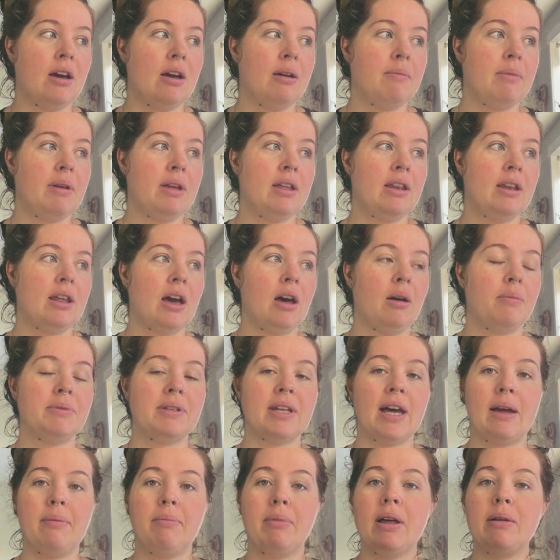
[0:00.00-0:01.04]
it helps
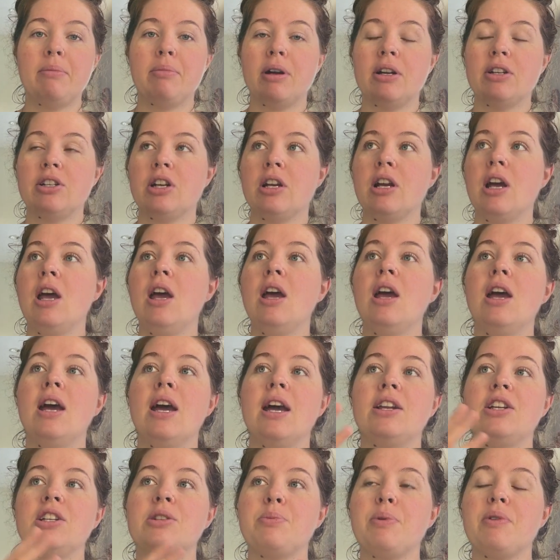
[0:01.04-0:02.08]
high blood pressure.
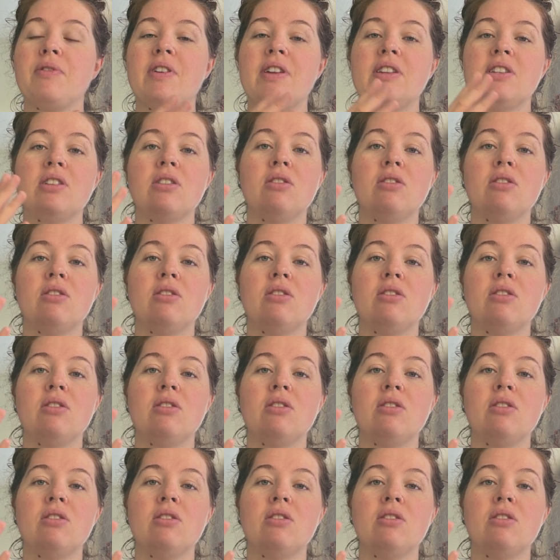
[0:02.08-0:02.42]
It just prevents